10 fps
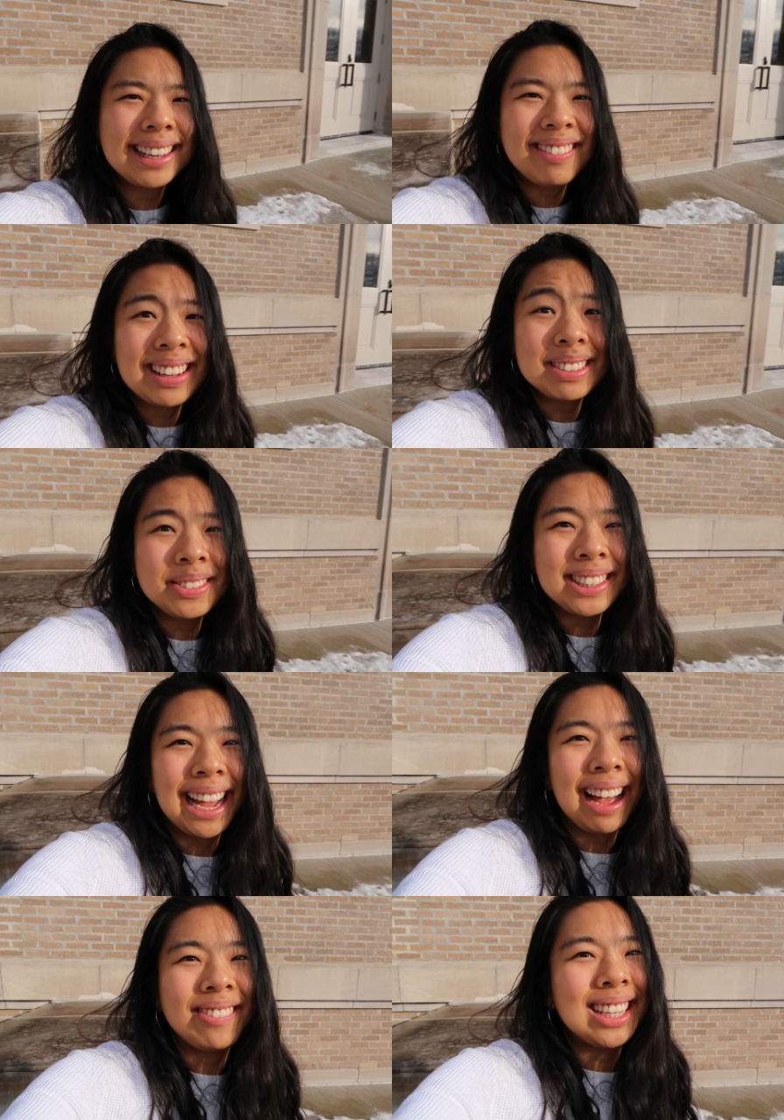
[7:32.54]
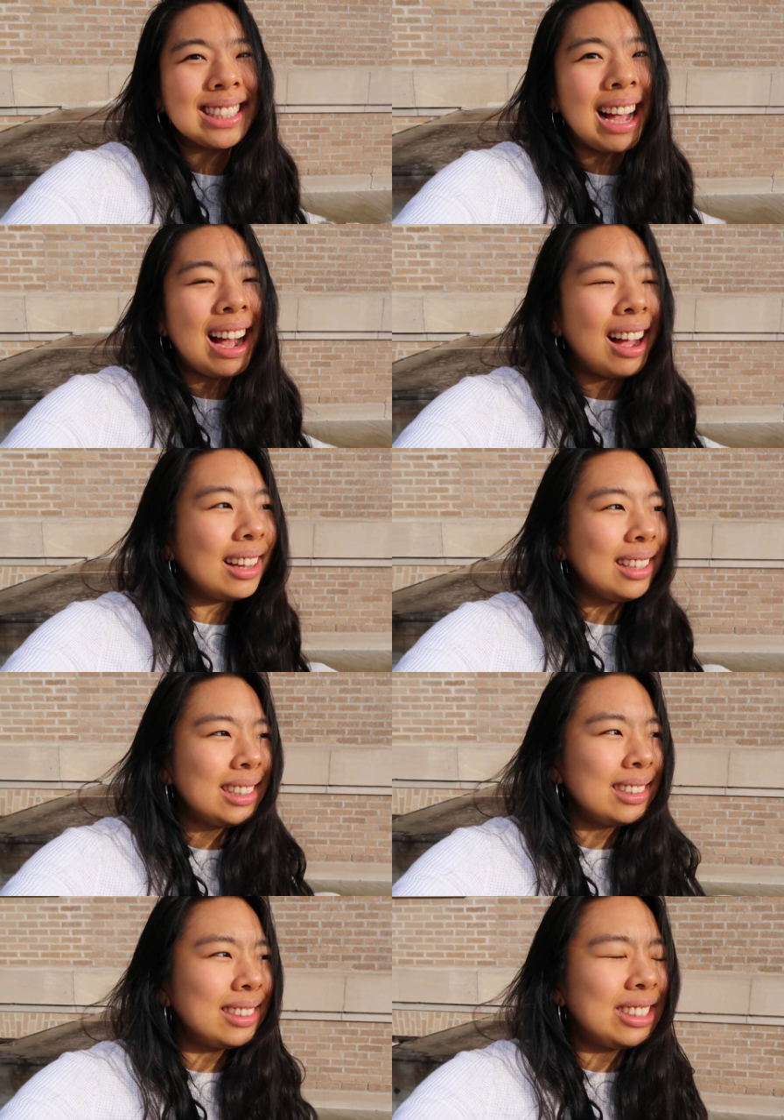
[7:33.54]
and that makes me really happy because
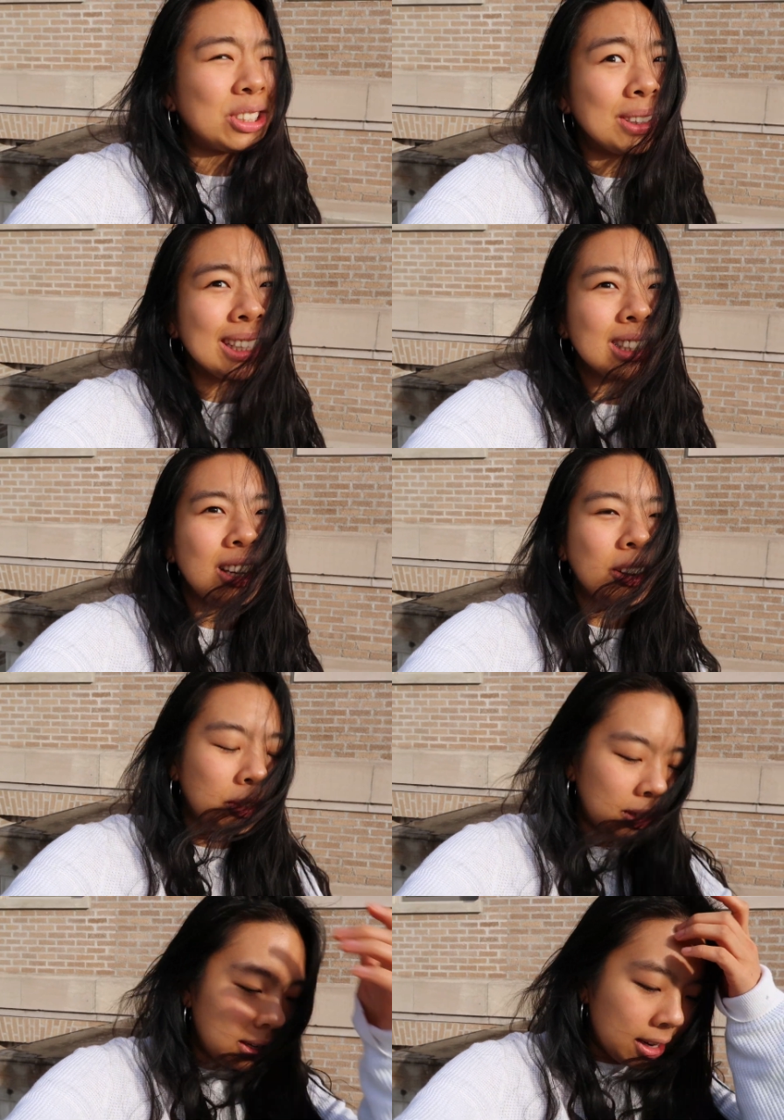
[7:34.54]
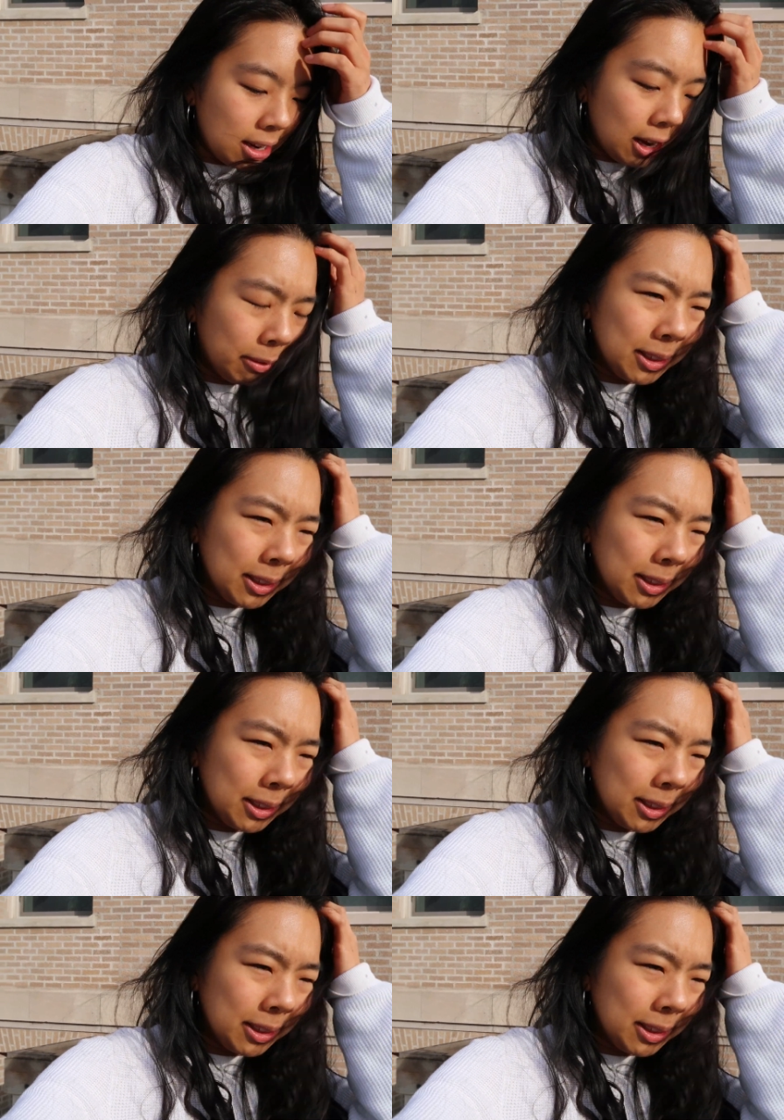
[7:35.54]
I don't like snow. I